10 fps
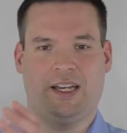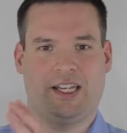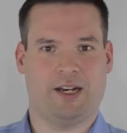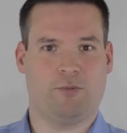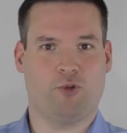
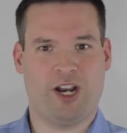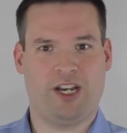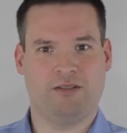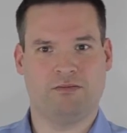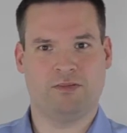get him
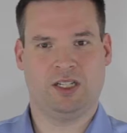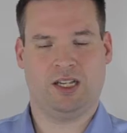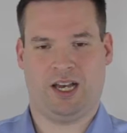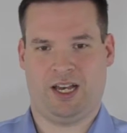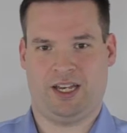ready,
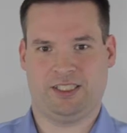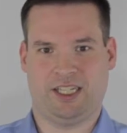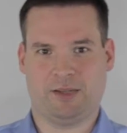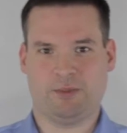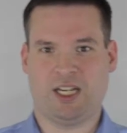I
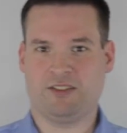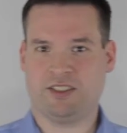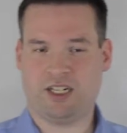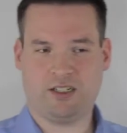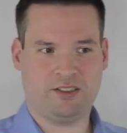take him
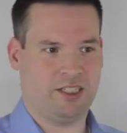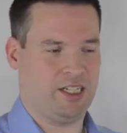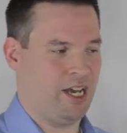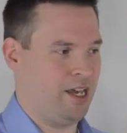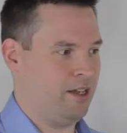downstairs and
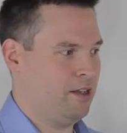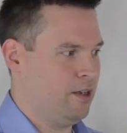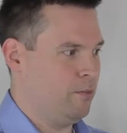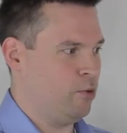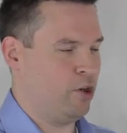I
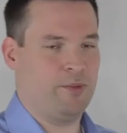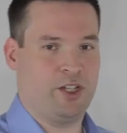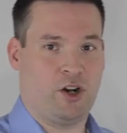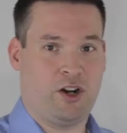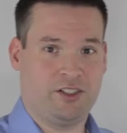put him in the
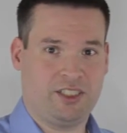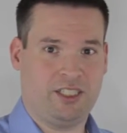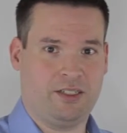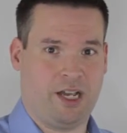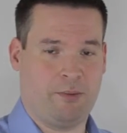car seat,
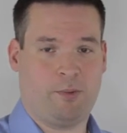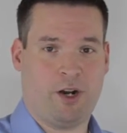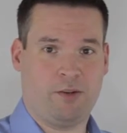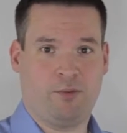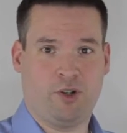I prepare
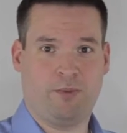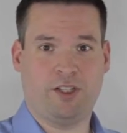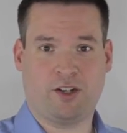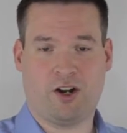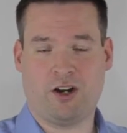to put him in
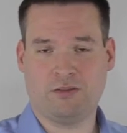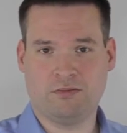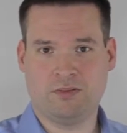the car.